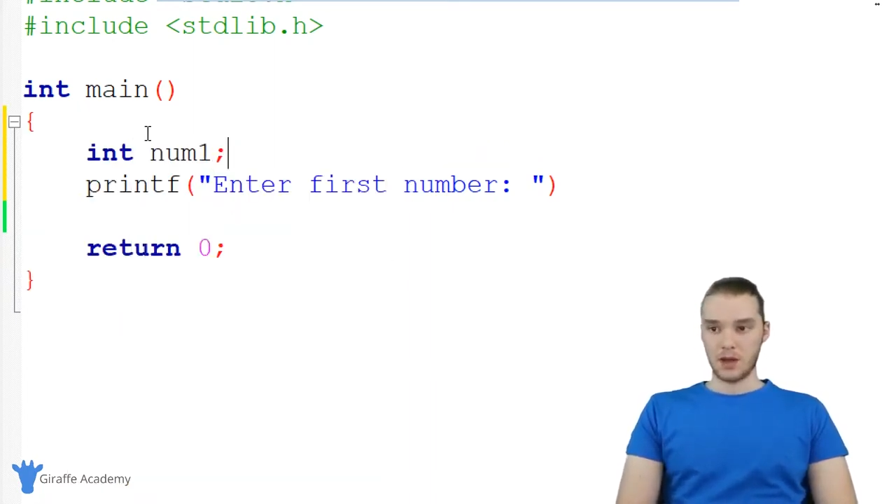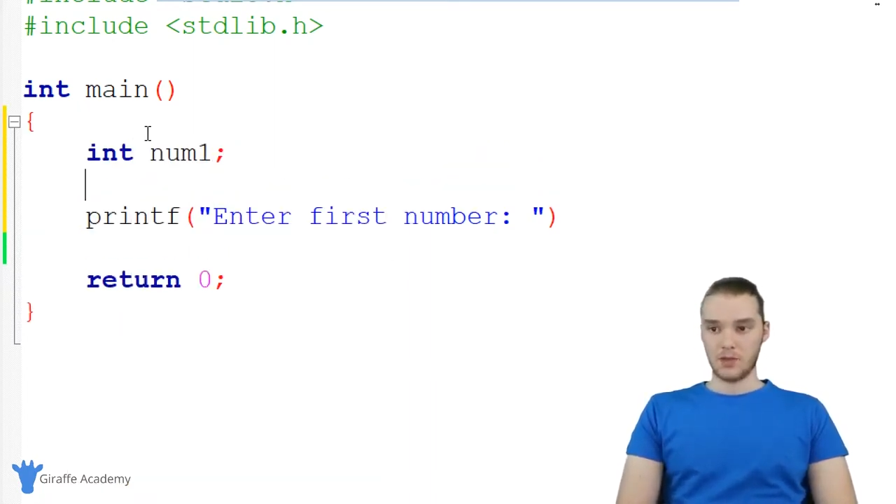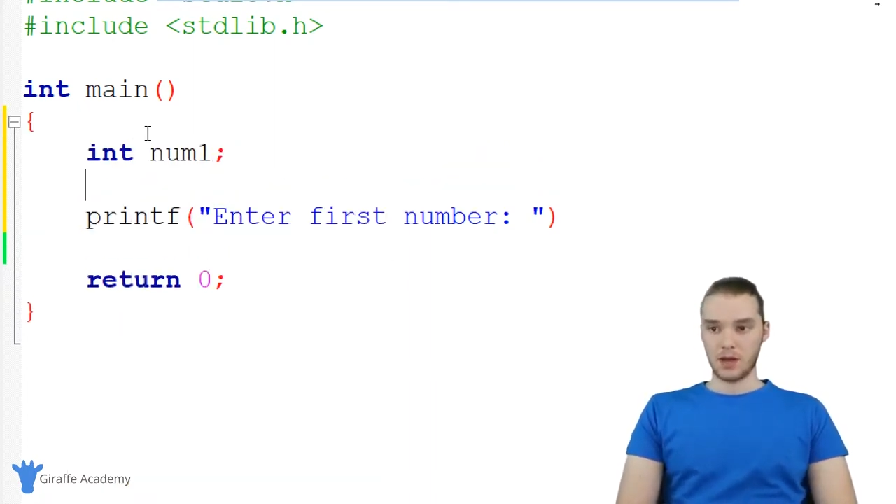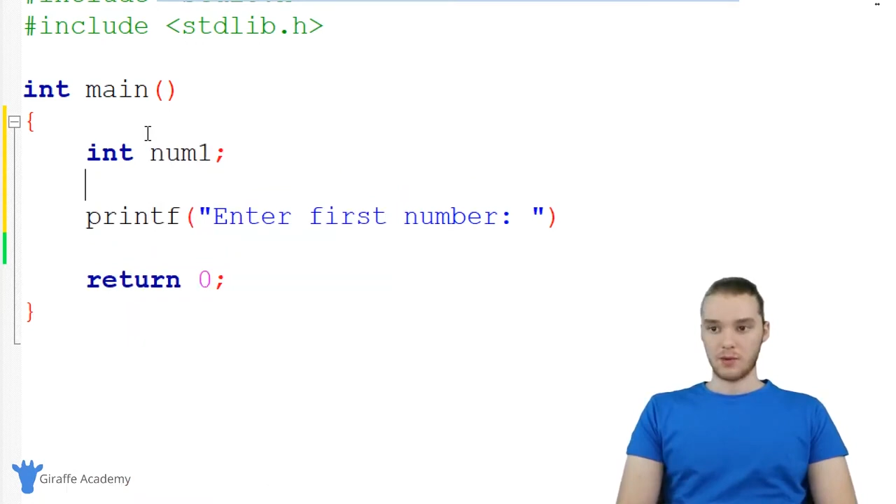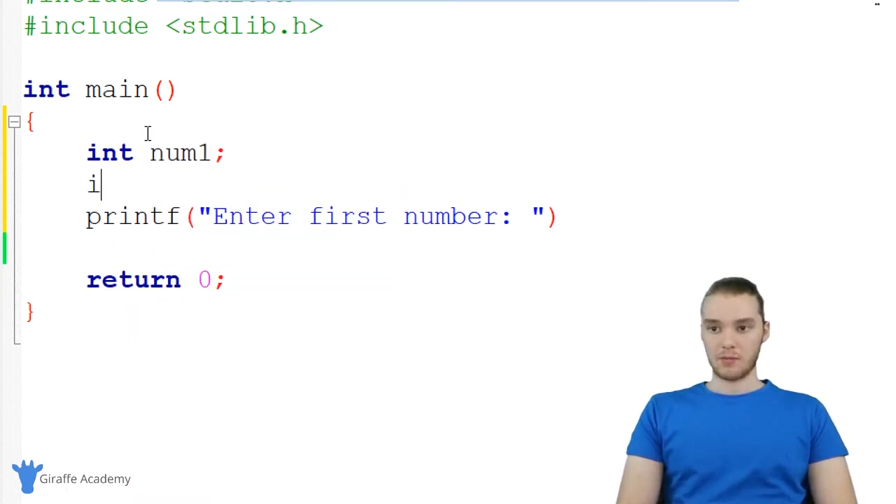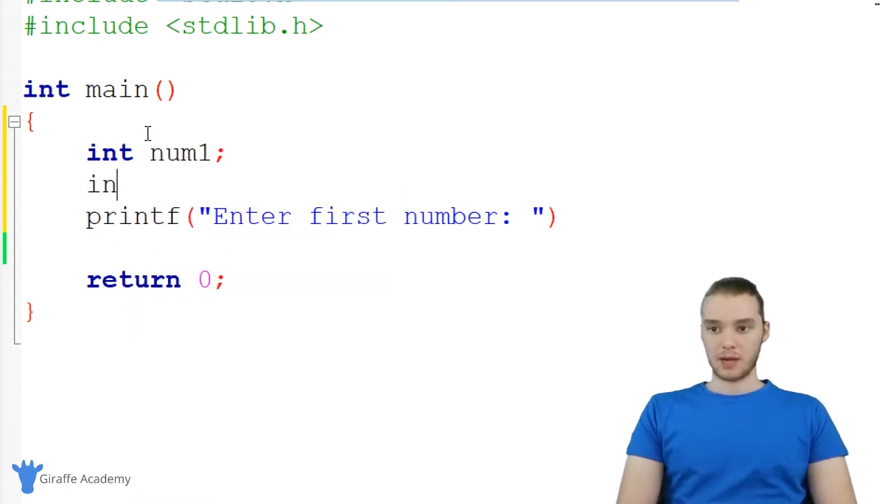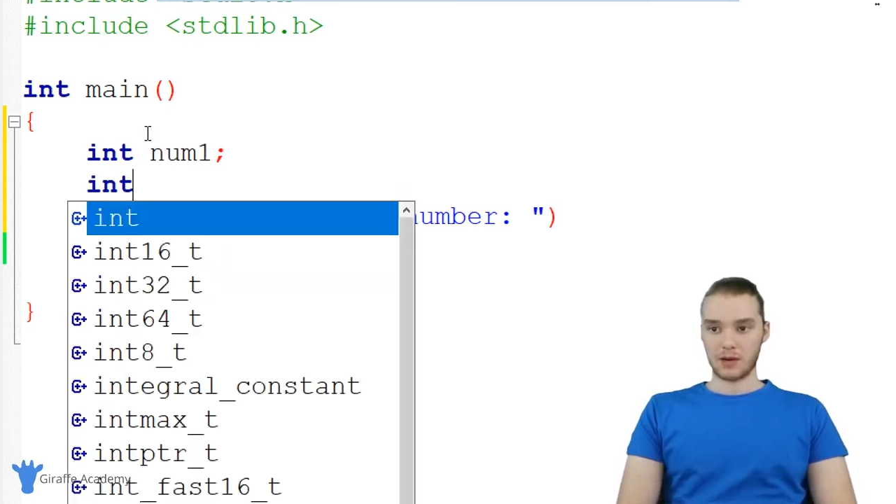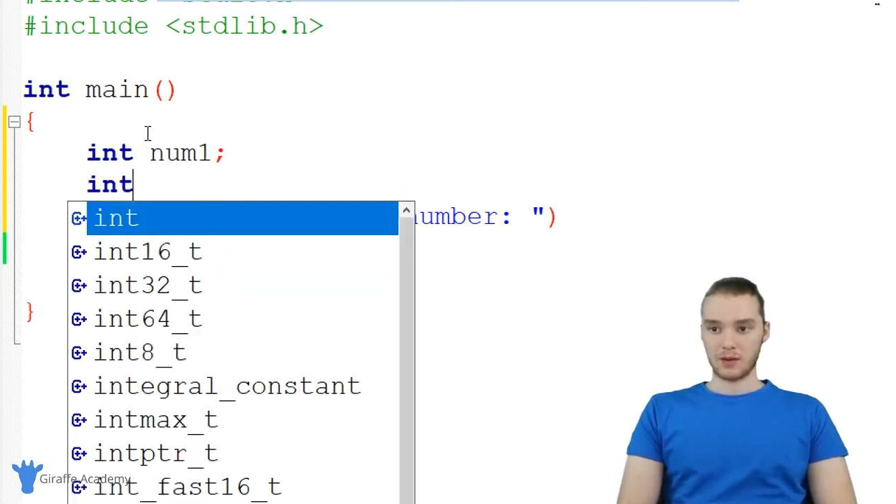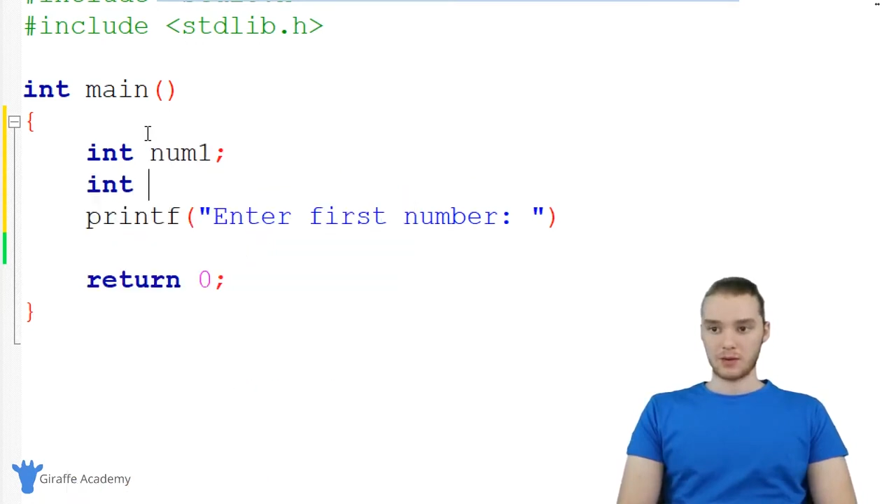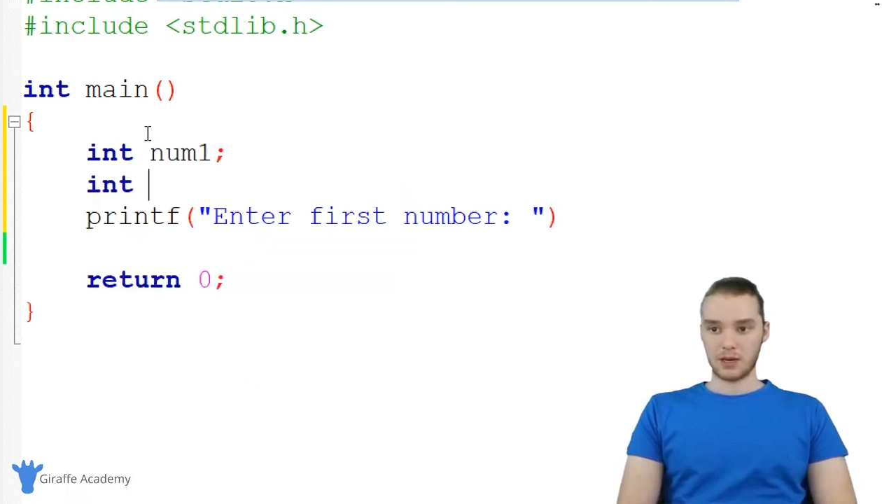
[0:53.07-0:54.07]
And then we'll make
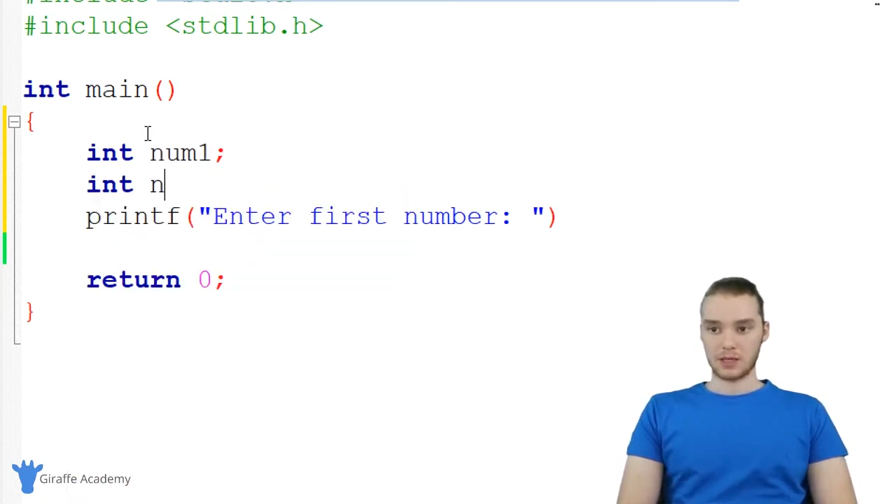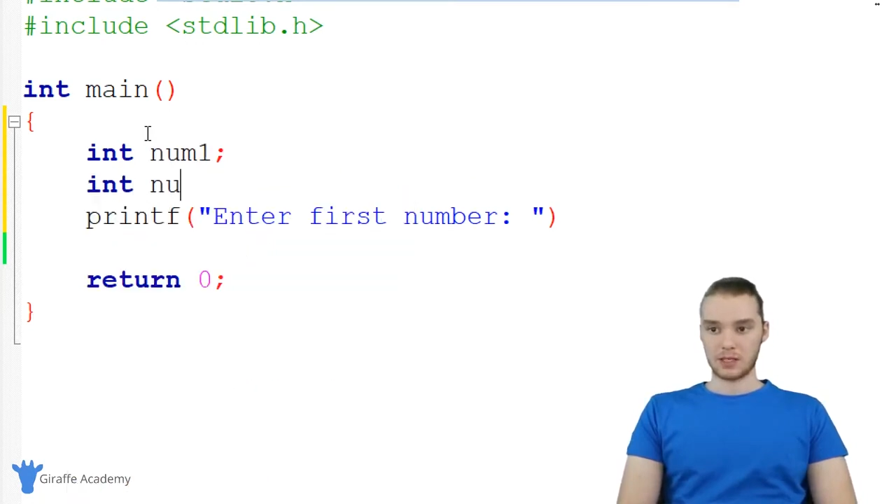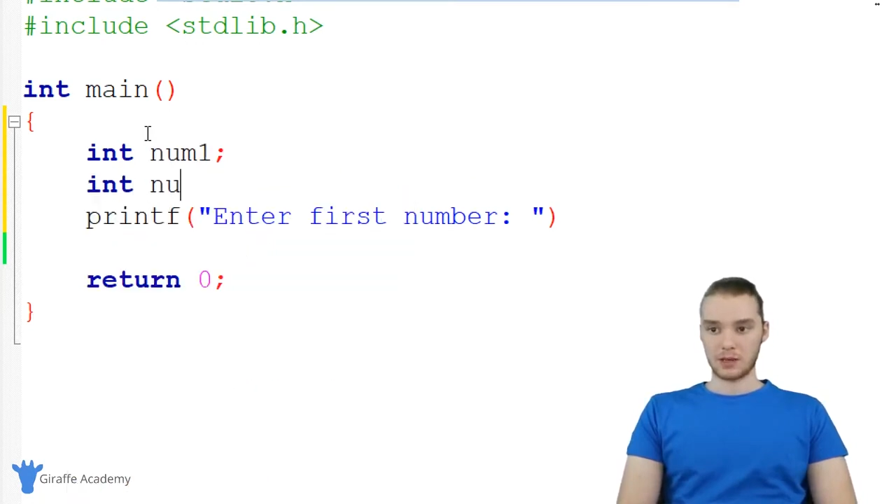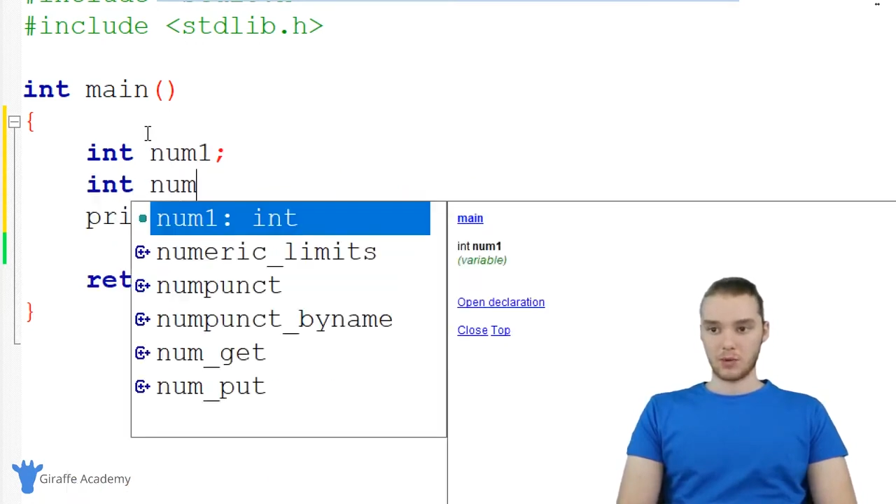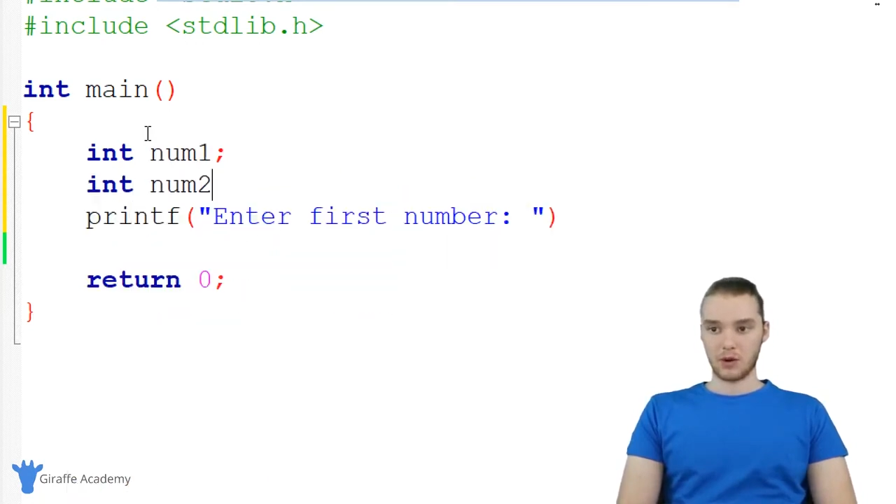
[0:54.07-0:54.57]
another int and